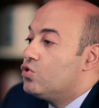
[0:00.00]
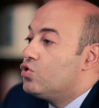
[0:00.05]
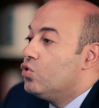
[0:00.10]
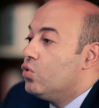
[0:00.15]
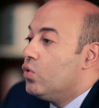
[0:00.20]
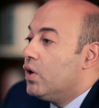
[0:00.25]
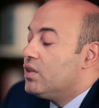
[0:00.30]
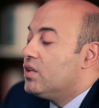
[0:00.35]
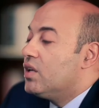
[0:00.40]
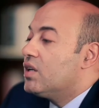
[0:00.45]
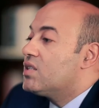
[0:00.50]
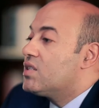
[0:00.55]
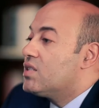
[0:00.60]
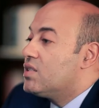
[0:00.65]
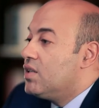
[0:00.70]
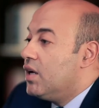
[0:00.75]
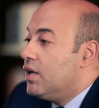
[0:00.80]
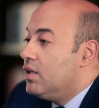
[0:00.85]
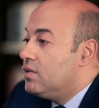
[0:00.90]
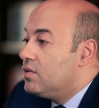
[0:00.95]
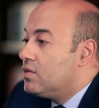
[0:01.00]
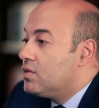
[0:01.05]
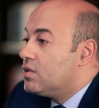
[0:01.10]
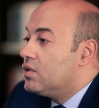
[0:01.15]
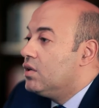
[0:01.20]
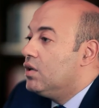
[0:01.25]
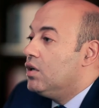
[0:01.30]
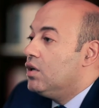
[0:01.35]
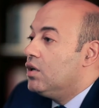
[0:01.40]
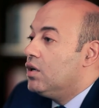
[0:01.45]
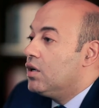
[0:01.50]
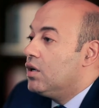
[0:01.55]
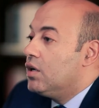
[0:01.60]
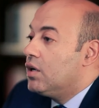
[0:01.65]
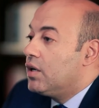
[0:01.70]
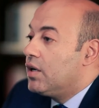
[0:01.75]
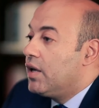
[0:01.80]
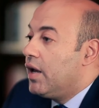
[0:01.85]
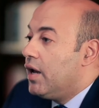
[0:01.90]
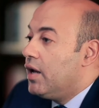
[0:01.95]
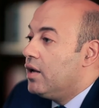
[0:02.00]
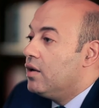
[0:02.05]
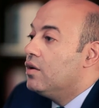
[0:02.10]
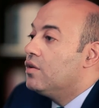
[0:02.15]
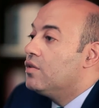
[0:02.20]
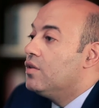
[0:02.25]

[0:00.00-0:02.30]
to what extent can